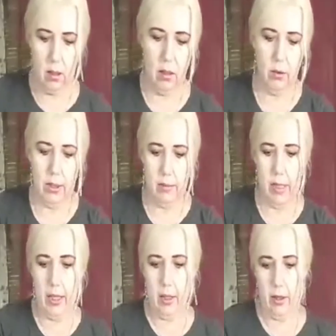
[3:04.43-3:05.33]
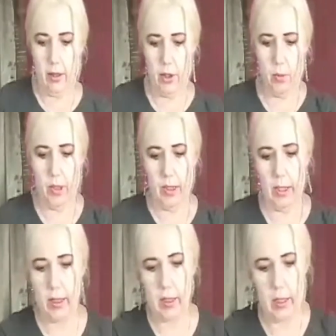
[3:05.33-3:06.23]
You can make arrangement
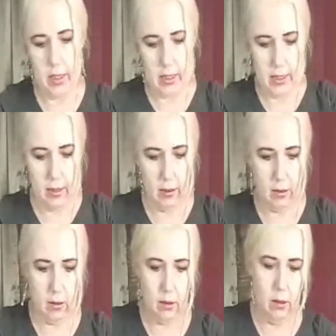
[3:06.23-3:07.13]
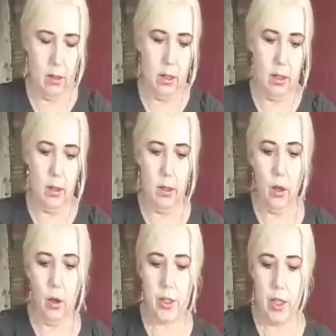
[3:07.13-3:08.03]
like this in
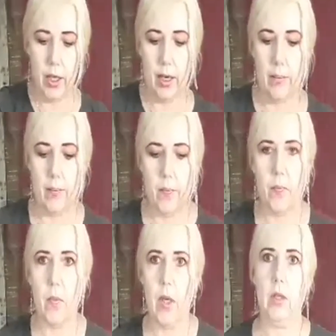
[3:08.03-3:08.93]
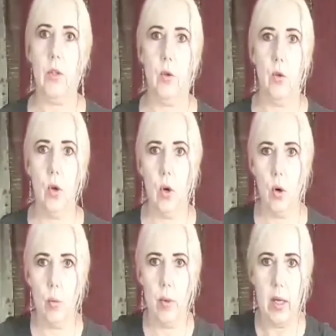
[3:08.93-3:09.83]
no time at your own
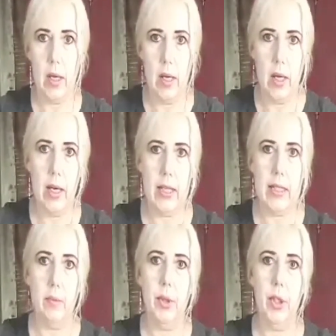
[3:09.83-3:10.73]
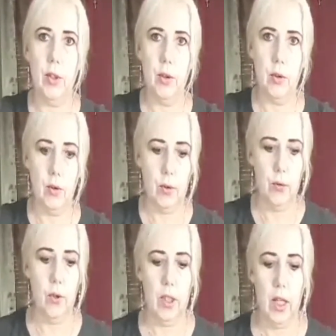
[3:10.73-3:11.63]
home. It's a
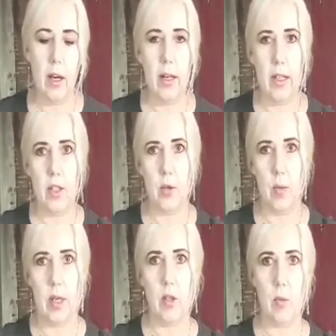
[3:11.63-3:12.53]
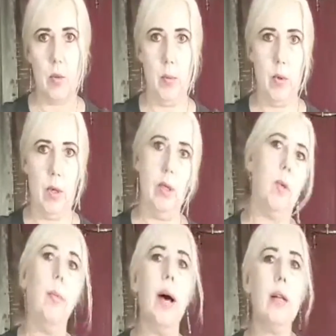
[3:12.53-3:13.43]
beautiful little arrangement to be put in
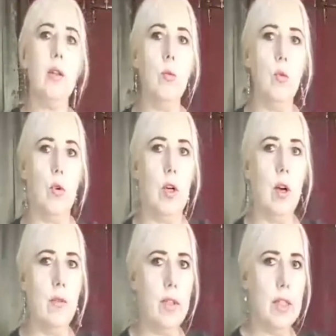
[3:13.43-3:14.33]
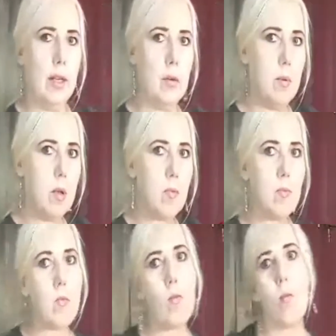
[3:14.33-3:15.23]
your bathroom or coffee table
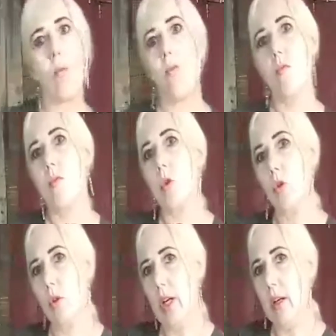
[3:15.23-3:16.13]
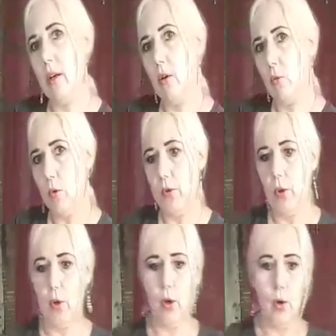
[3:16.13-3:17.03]
or any room of
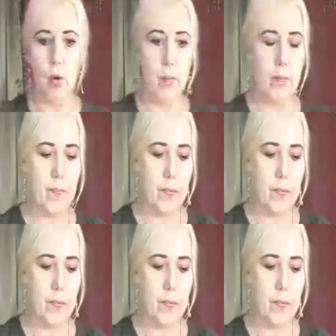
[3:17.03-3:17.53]
your home.